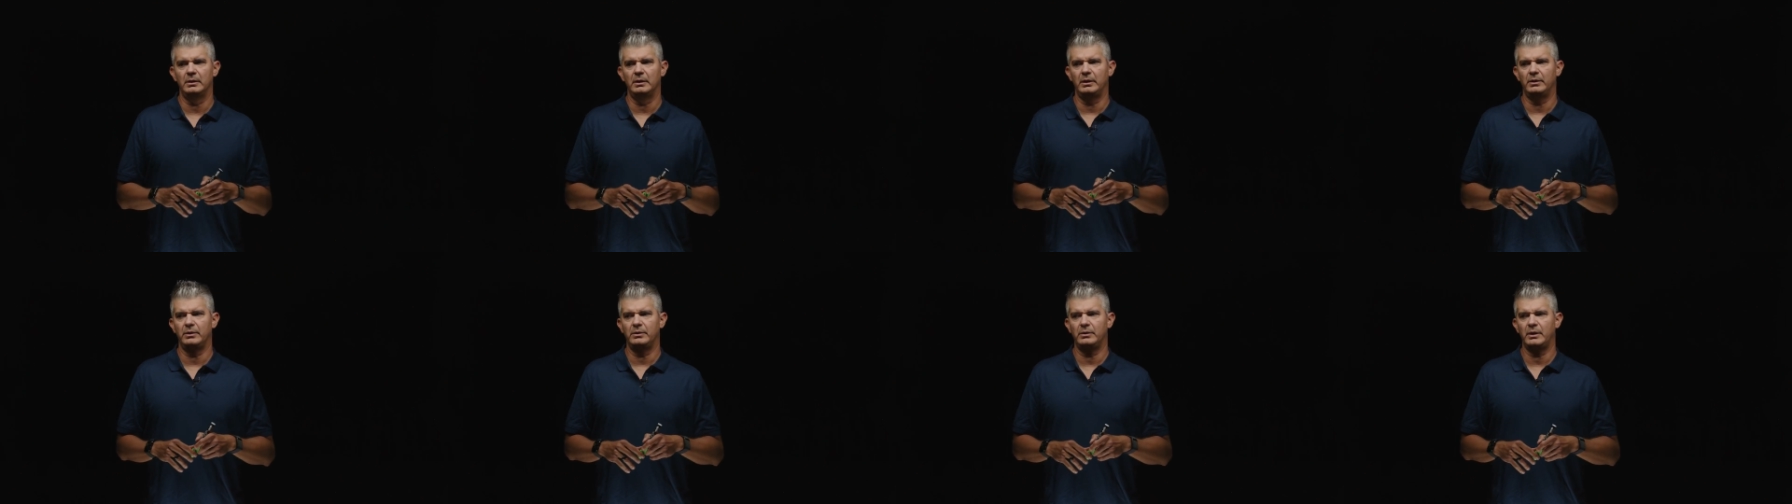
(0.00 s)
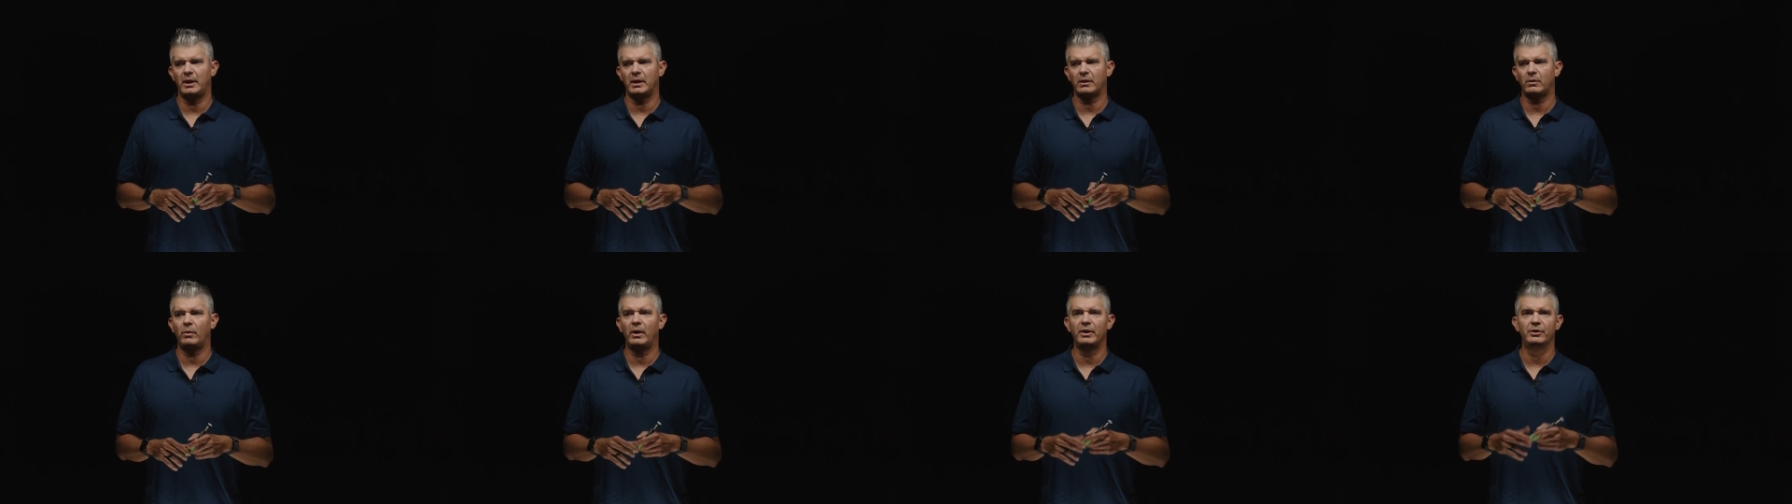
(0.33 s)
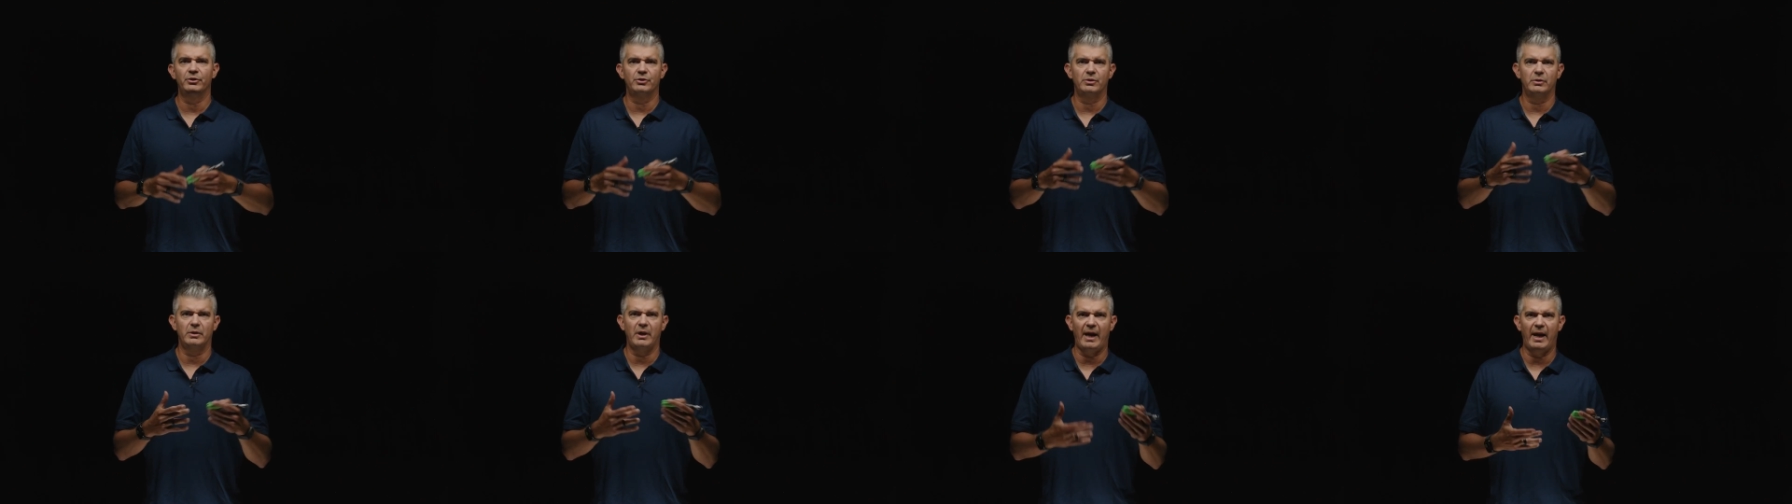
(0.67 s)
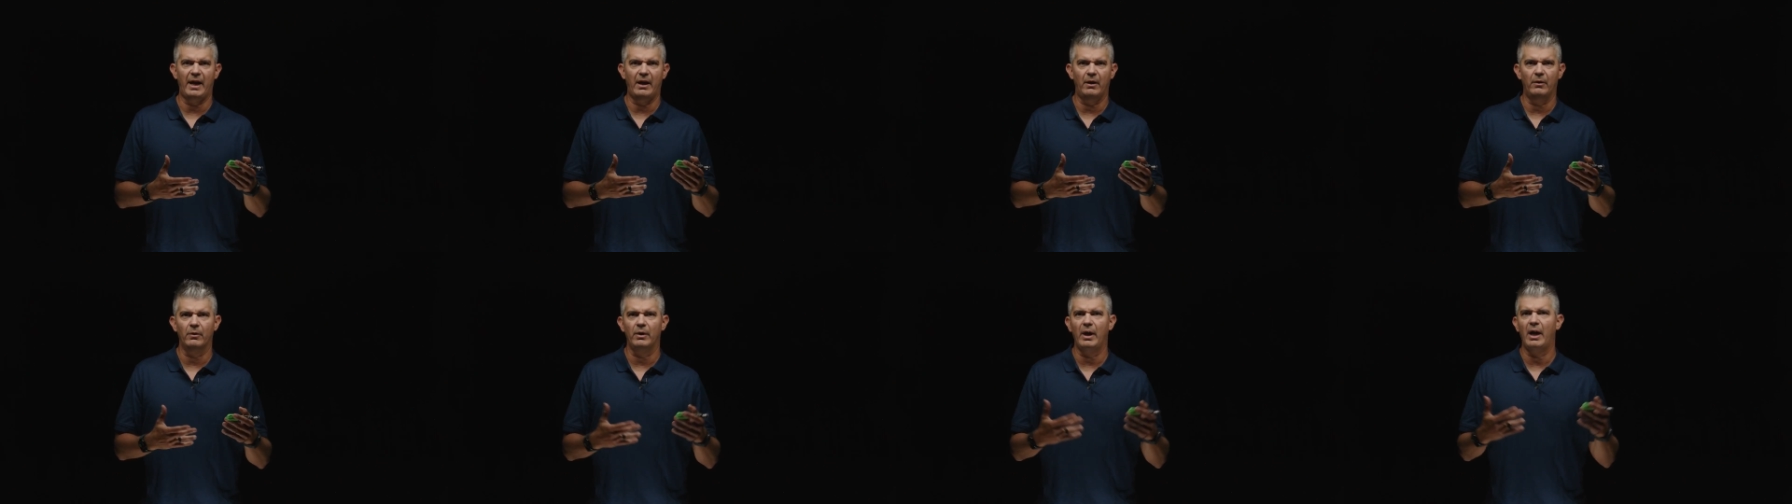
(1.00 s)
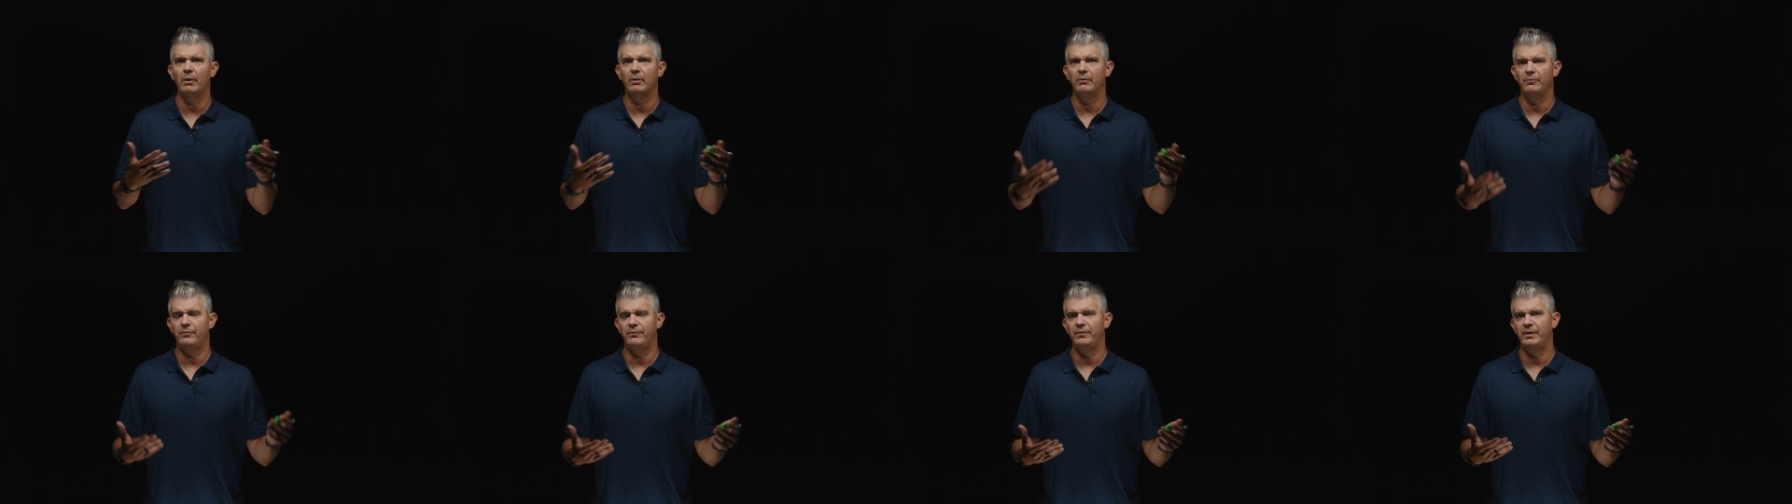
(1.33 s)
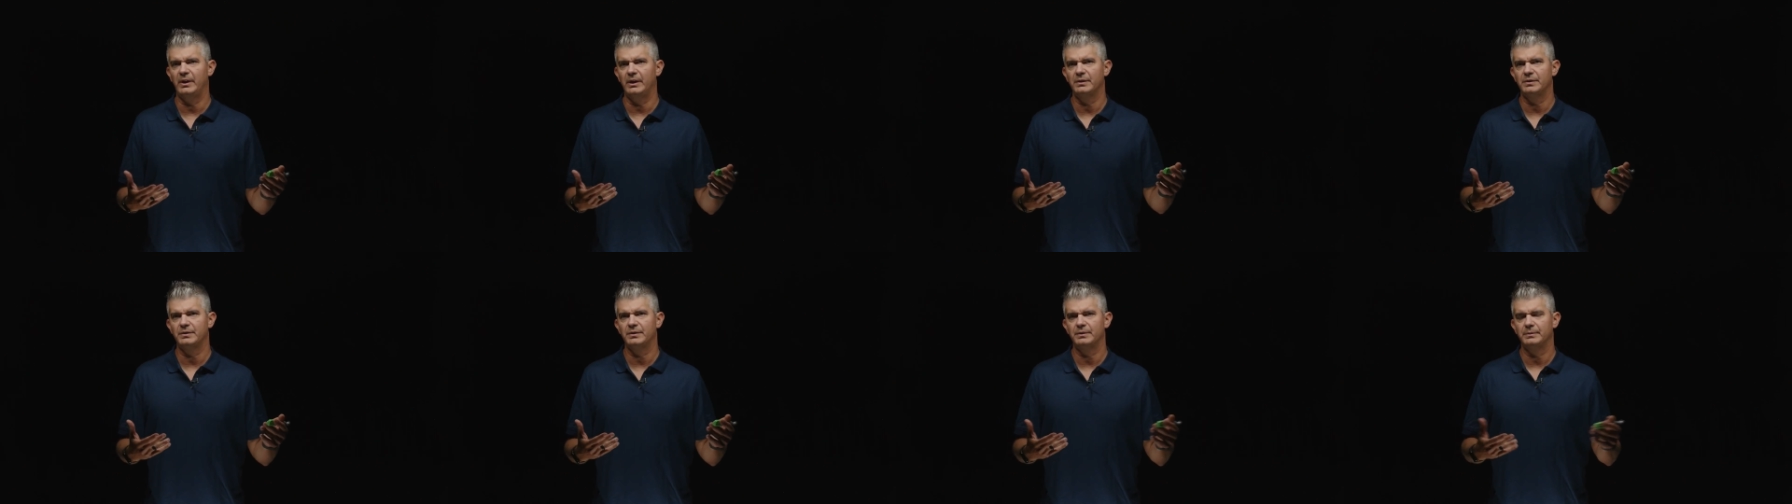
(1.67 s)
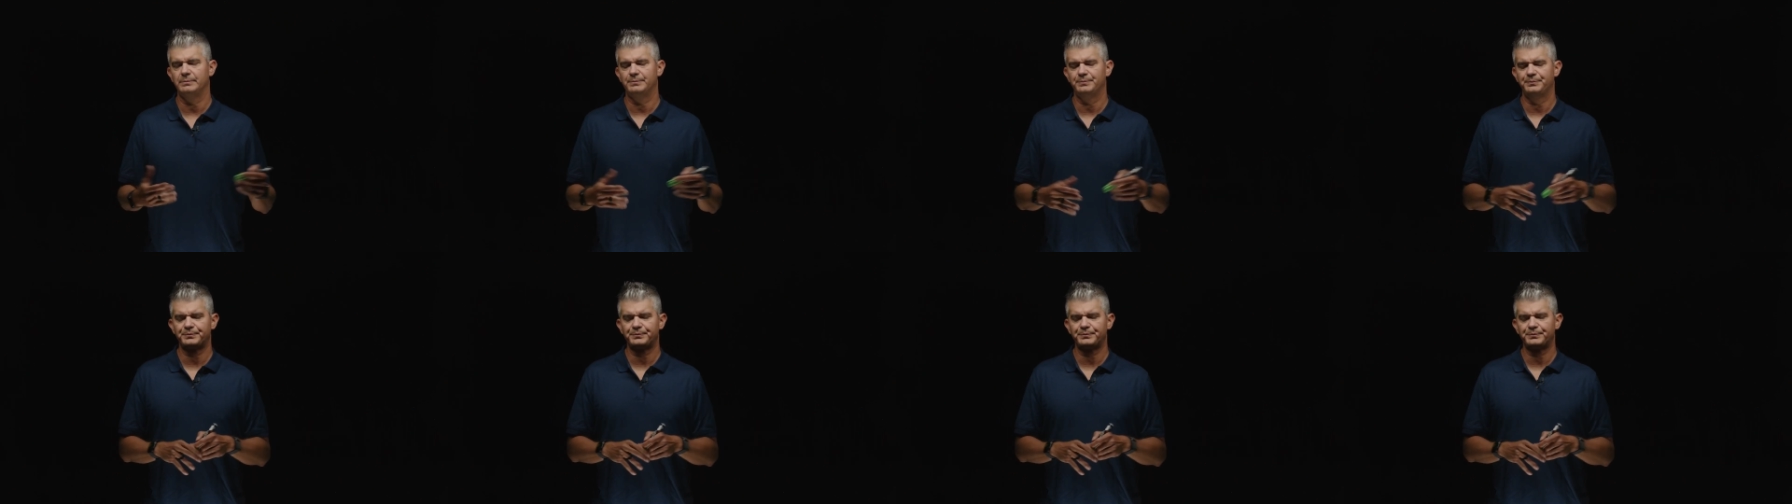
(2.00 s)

They're not quite sure how or how it fits.